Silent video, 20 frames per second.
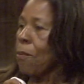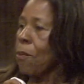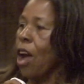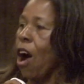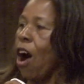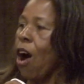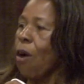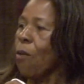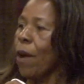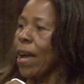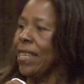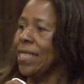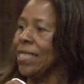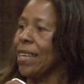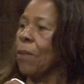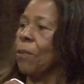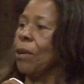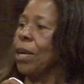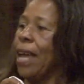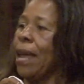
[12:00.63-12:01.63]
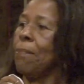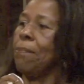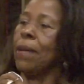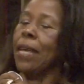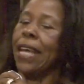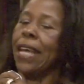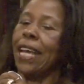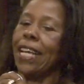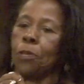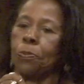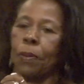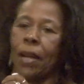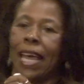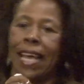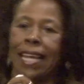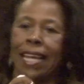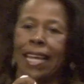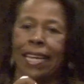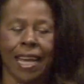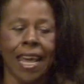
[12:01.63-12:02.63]
Sometimes we always say, "Well,
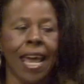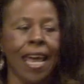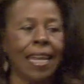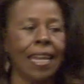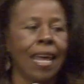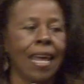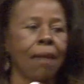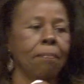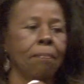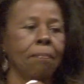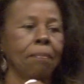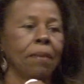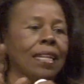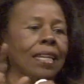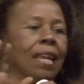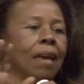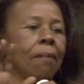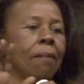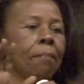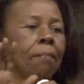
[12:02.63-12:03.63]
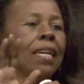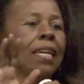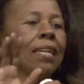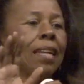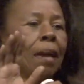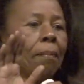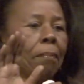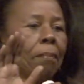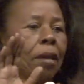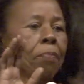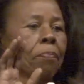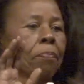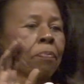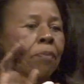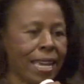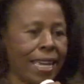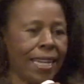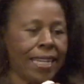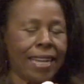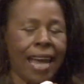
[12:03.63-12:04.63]
let me explain it. Let me let
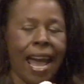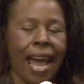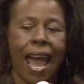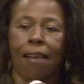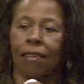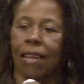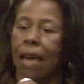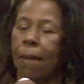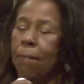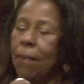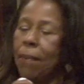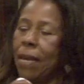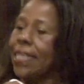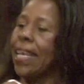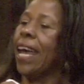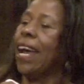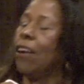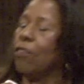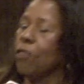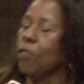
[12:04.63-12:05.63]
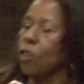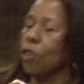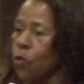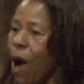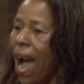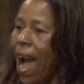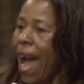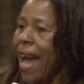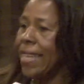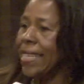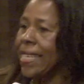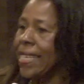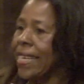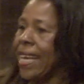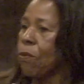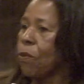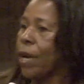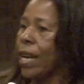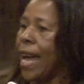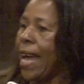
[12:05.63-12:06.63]
me let me break it down. Let me tell
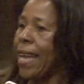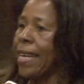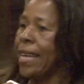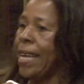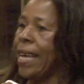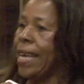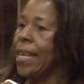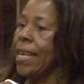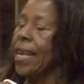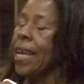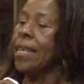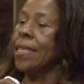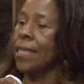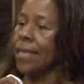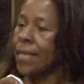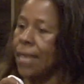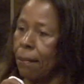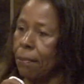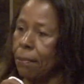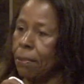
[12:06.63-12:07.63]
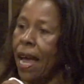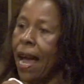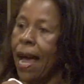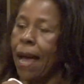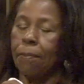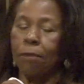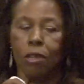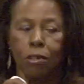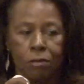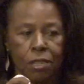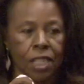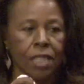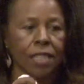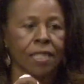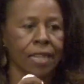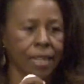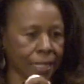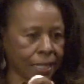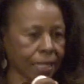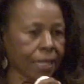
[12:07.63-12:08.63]
you why I did what I did."
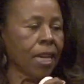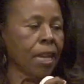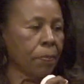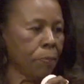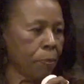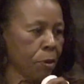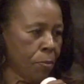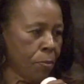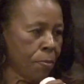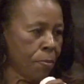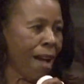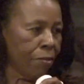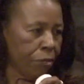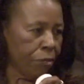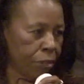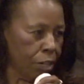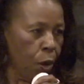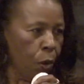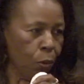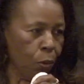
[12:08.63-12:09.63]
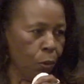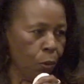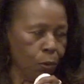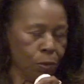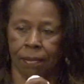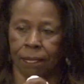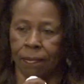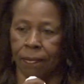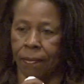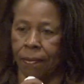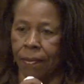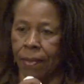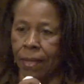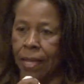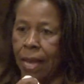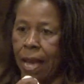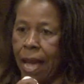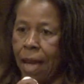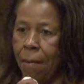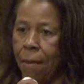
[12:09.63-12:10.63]
Sometimes you just need to keep your mouth
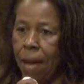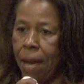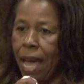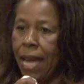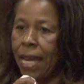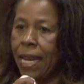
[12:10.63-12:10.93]
closed.